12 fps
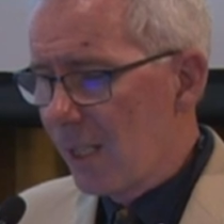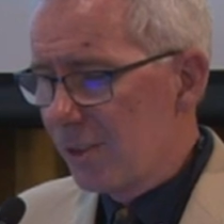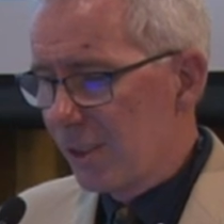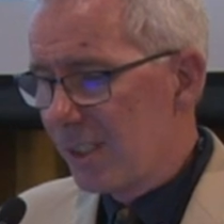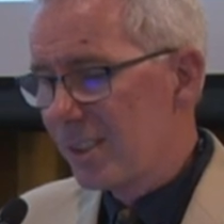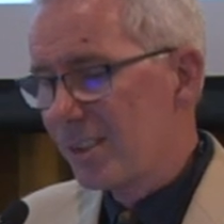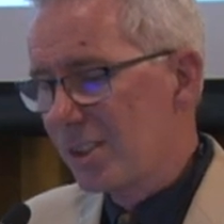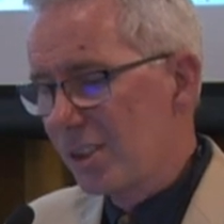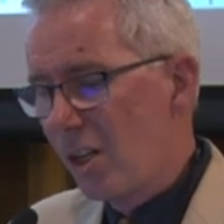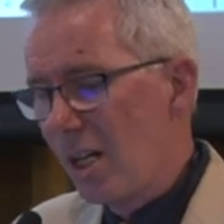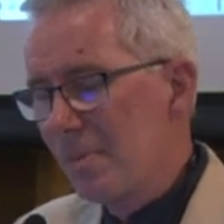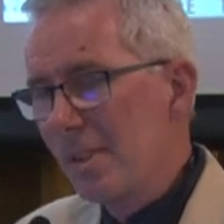So this is a
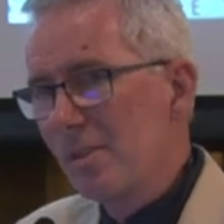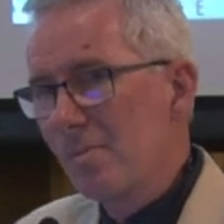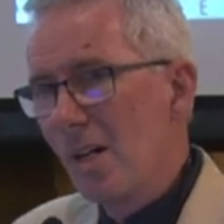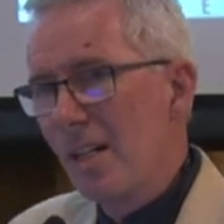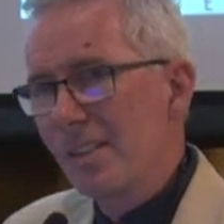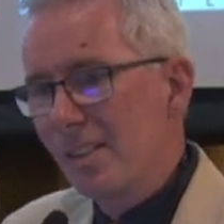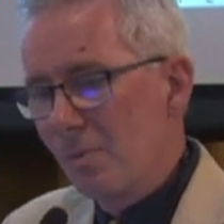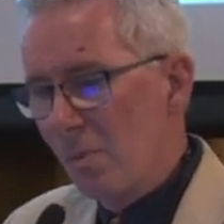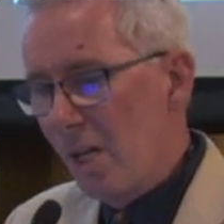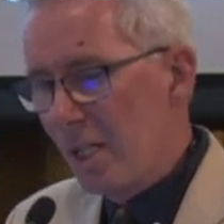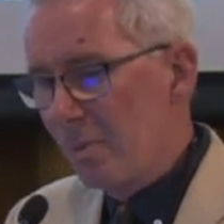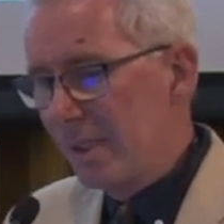timely reminder that
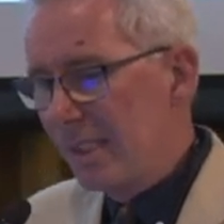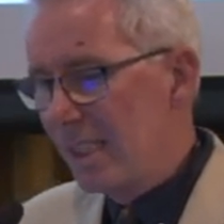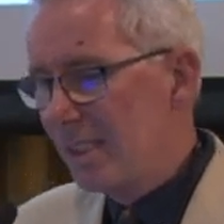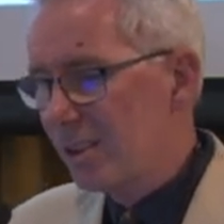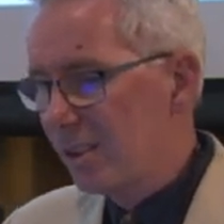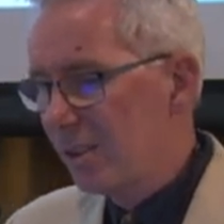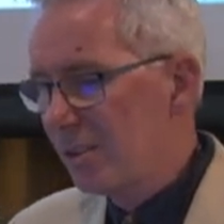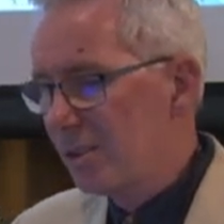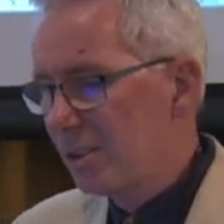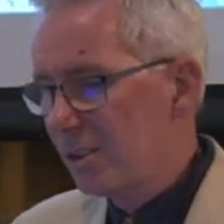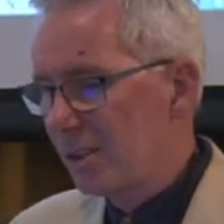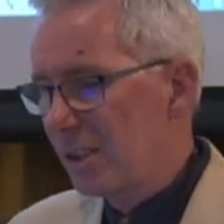while we need
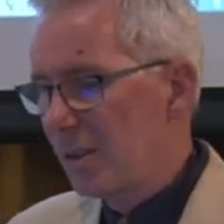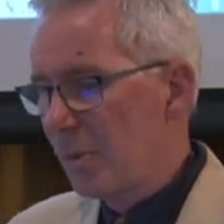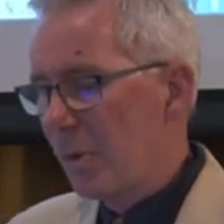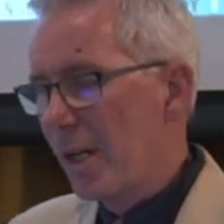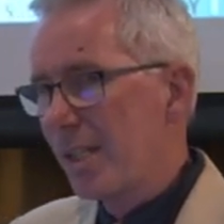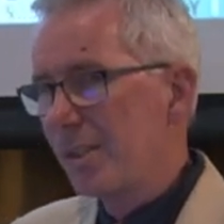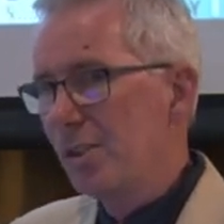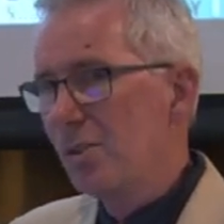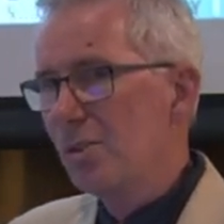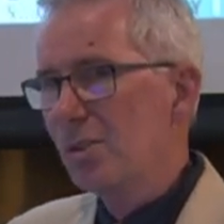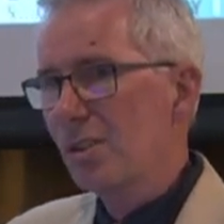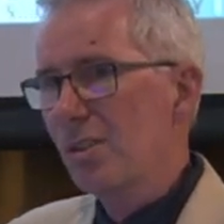that
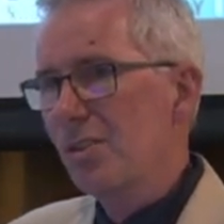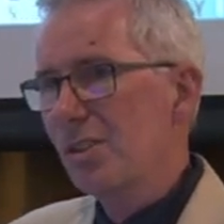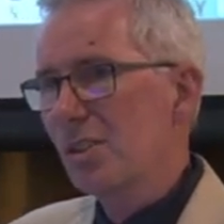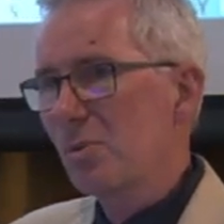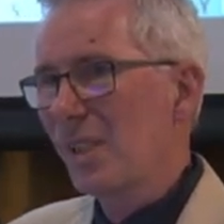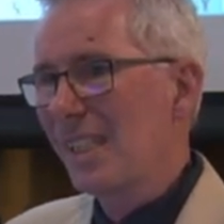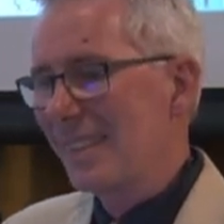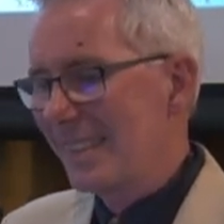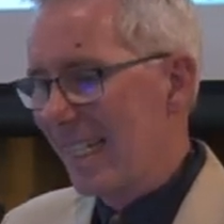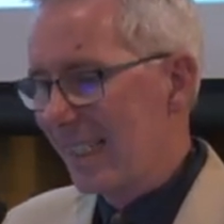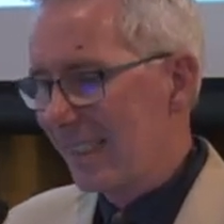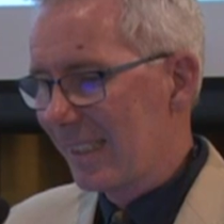new solutions will
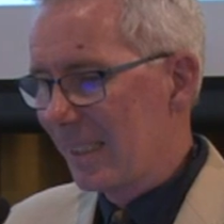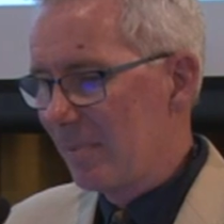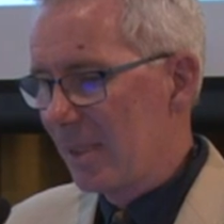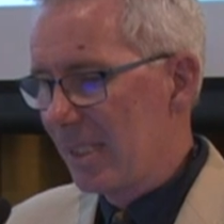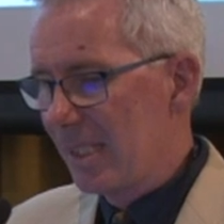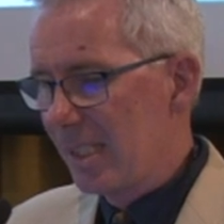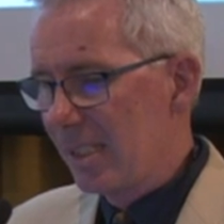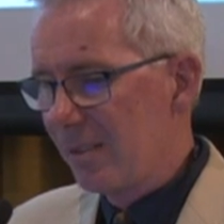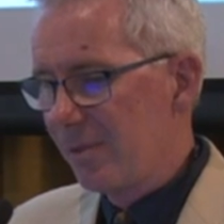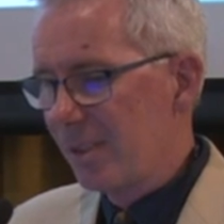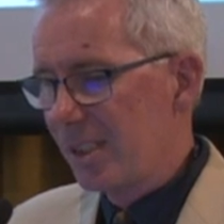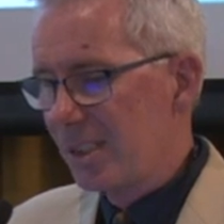undoubtedly be needed
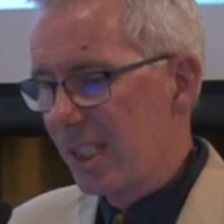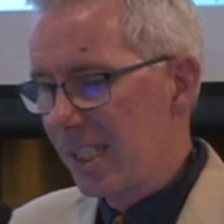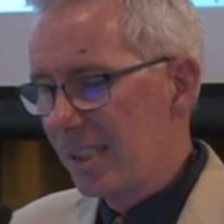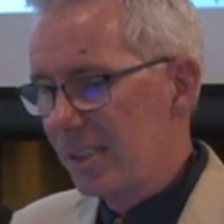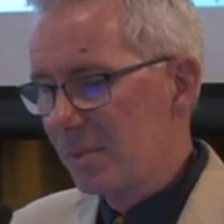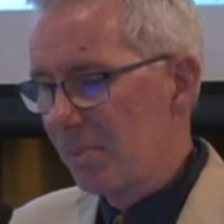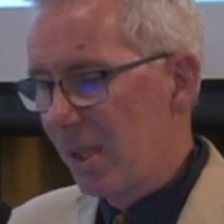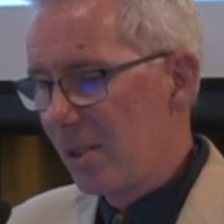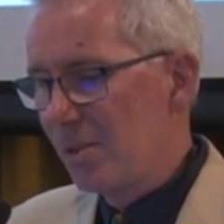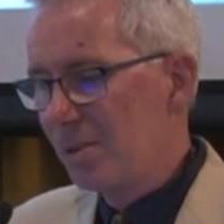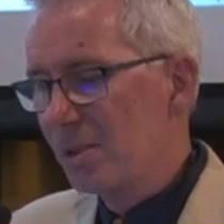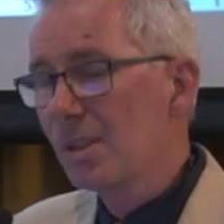for the challenges
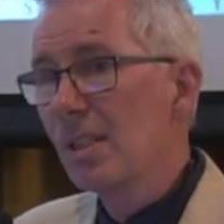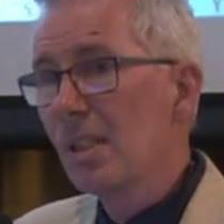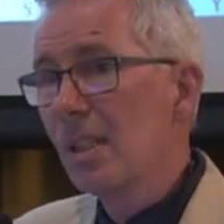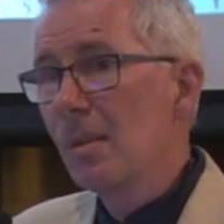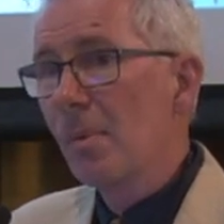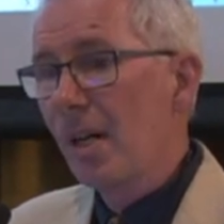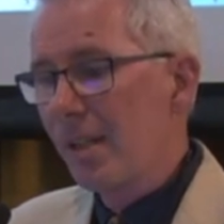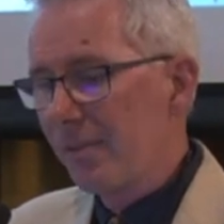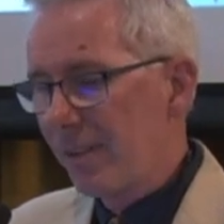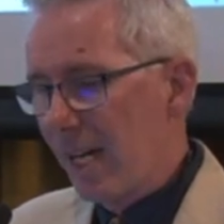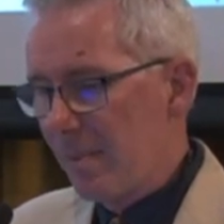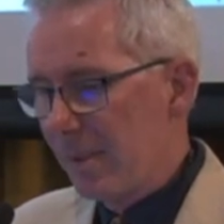posed by a
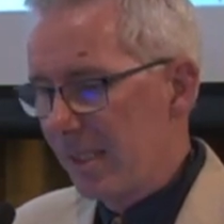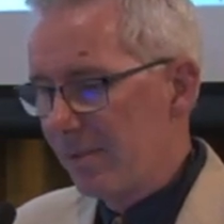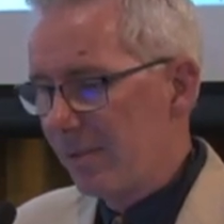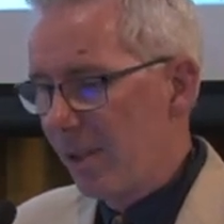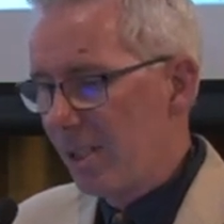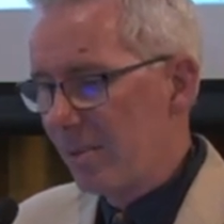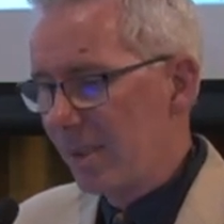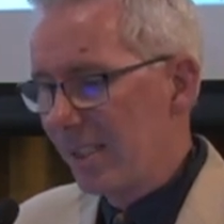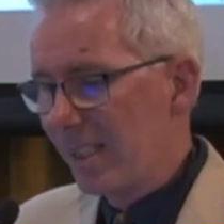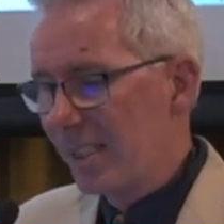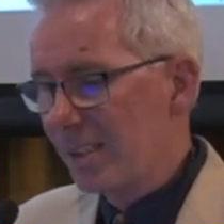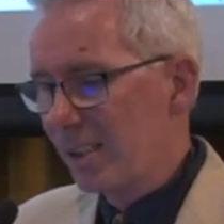farming environment
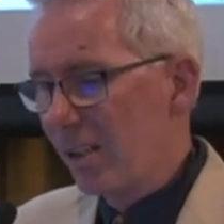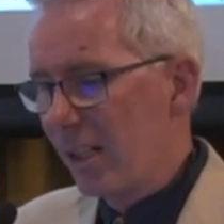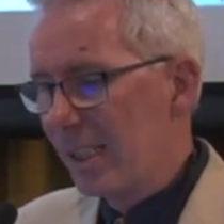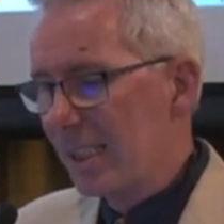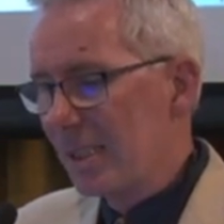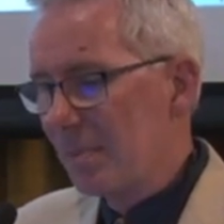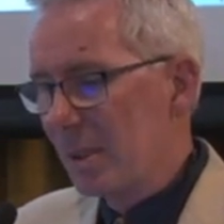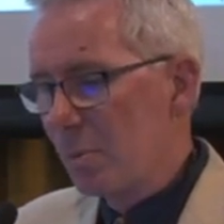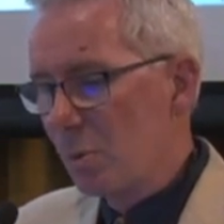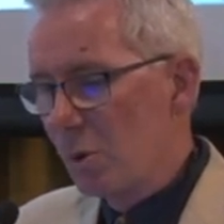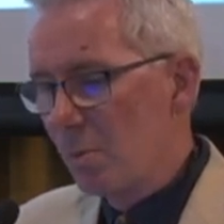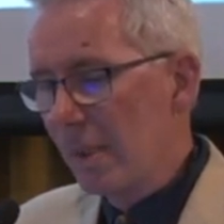that is likely to be
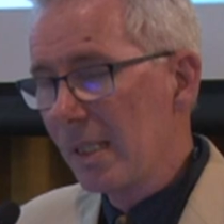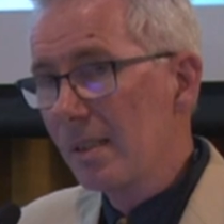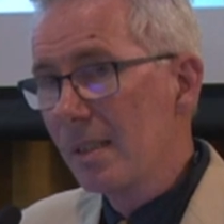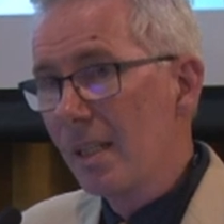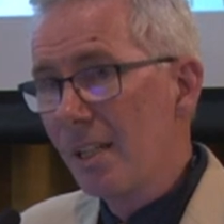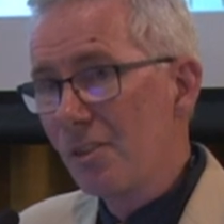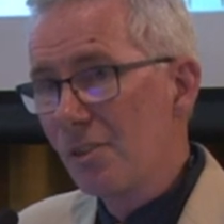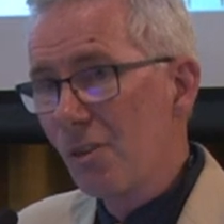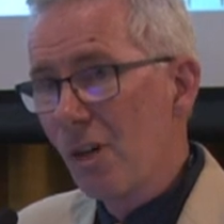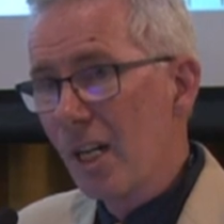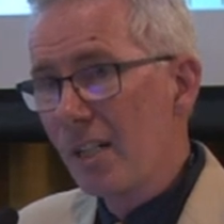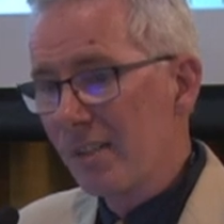warmer and
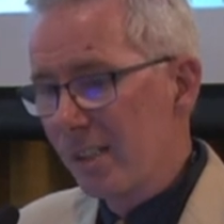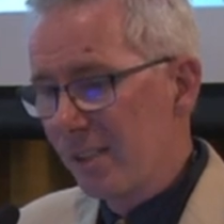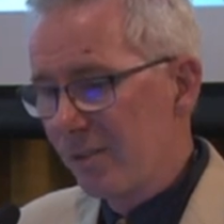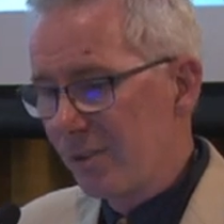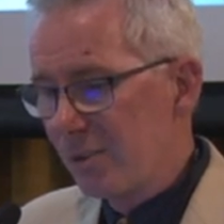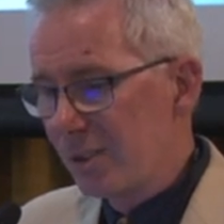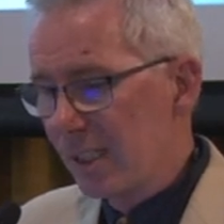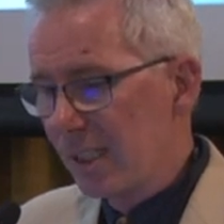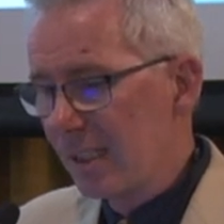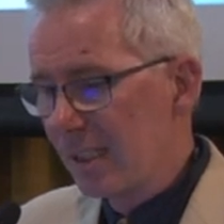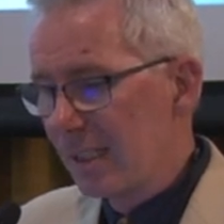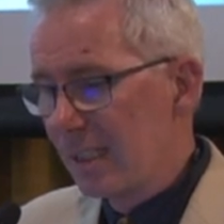drier in the future,
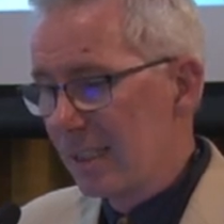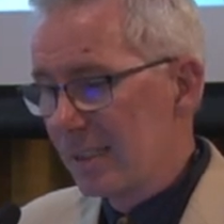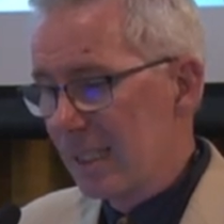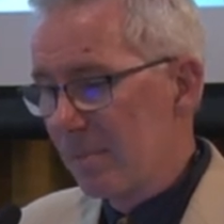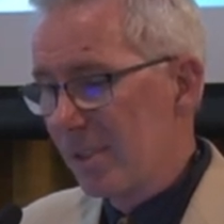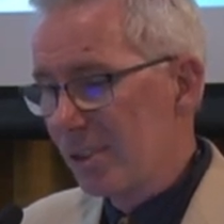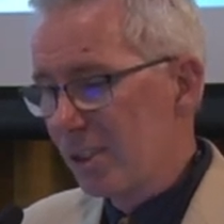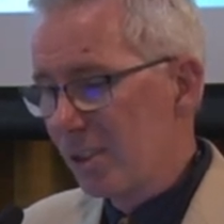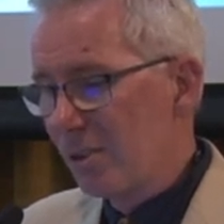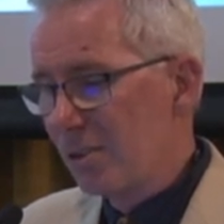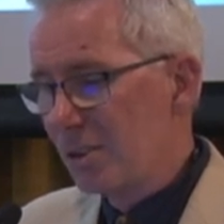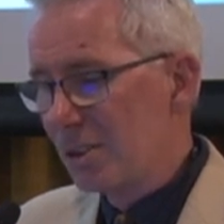some of the
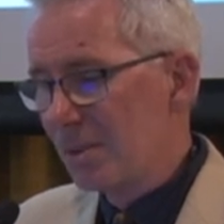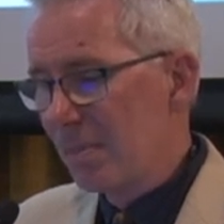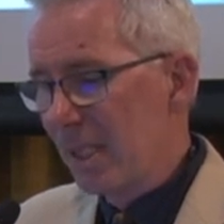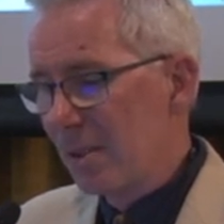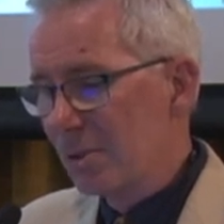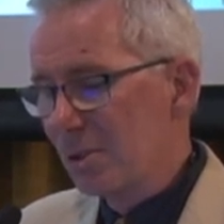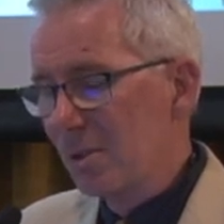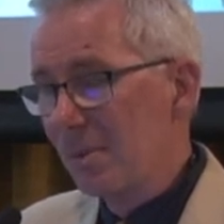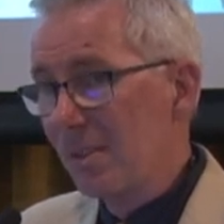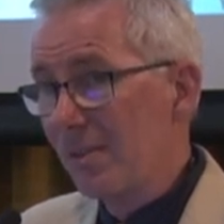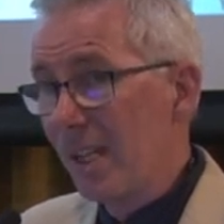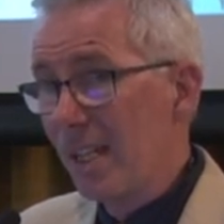solutions may also
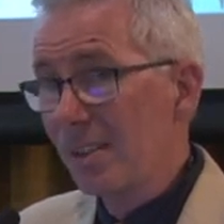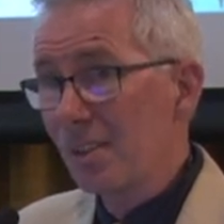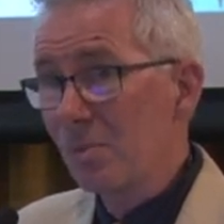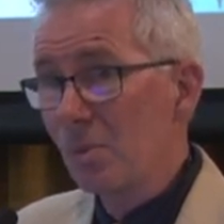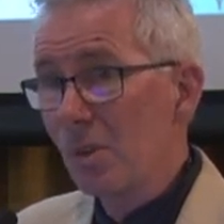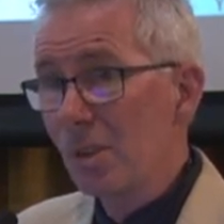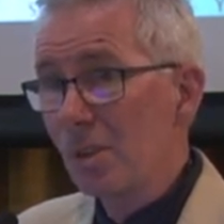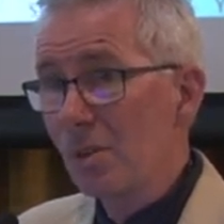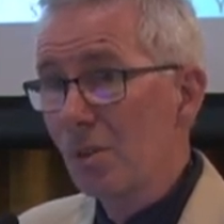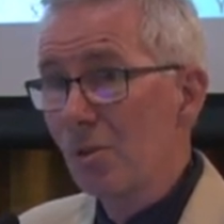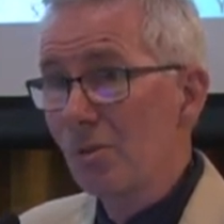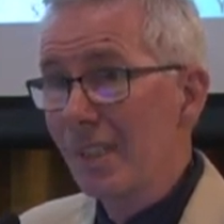be found in work
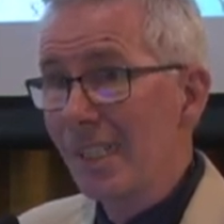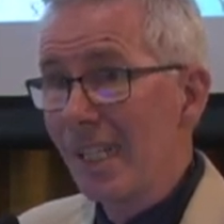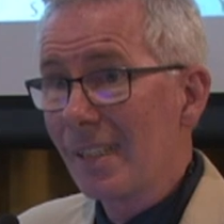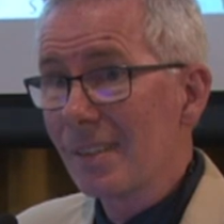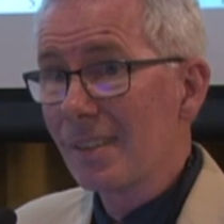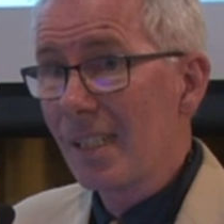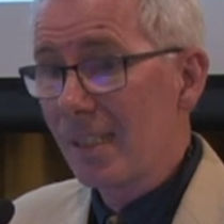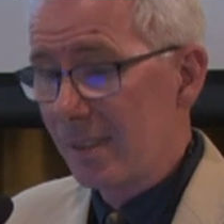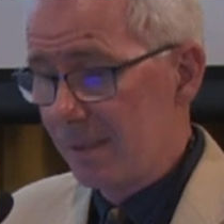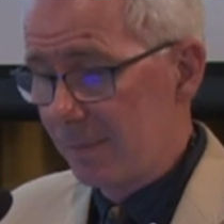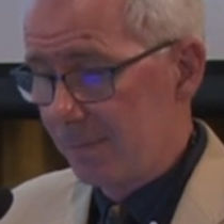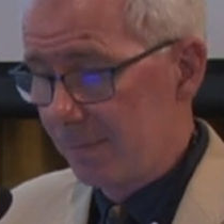already undertaken.